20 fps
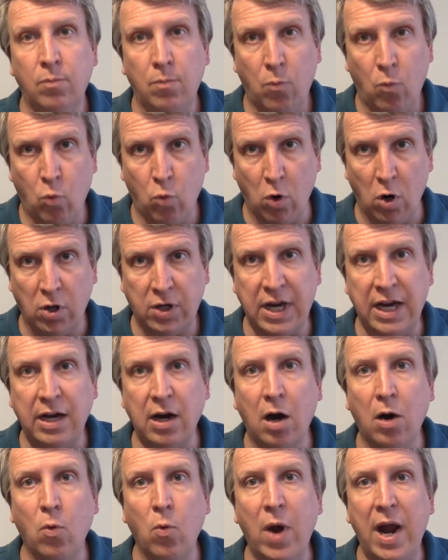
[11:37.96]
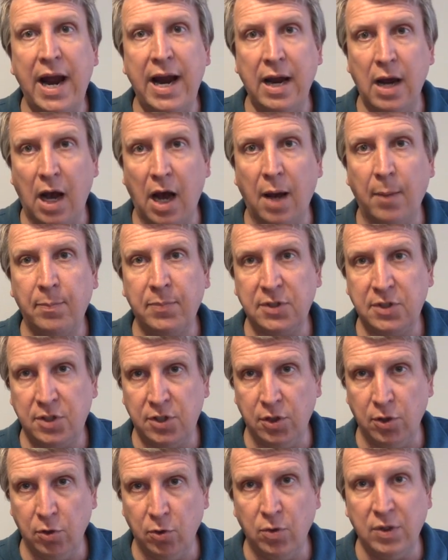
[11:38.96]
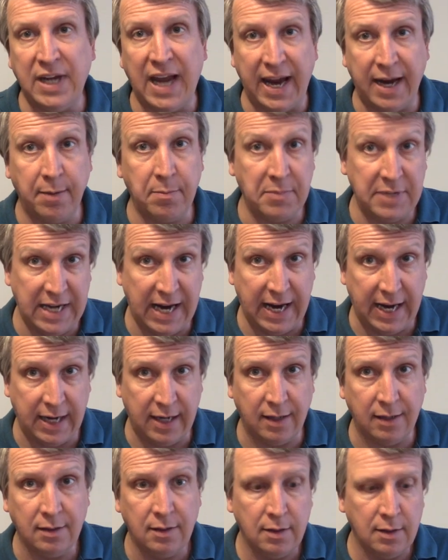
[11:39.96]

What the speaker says: working our way up to game day,